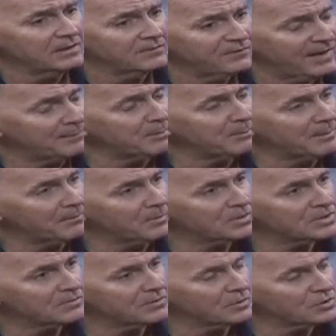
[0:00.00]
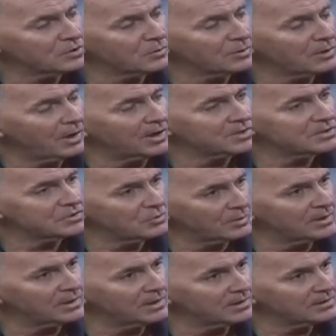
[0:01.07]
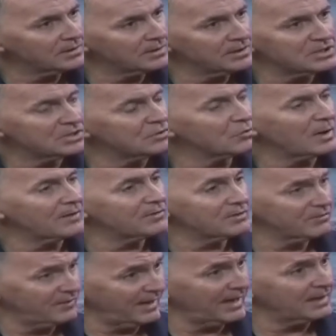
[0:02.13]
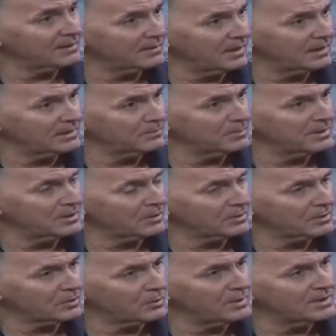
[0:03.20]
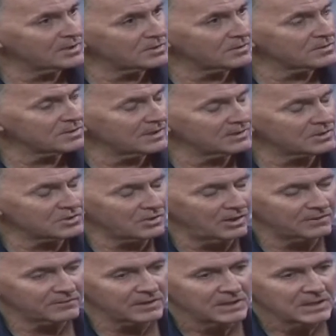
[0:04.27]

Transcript: family members of those who were lost joining in, at least to drive in the van and to be there to greet us or send us off.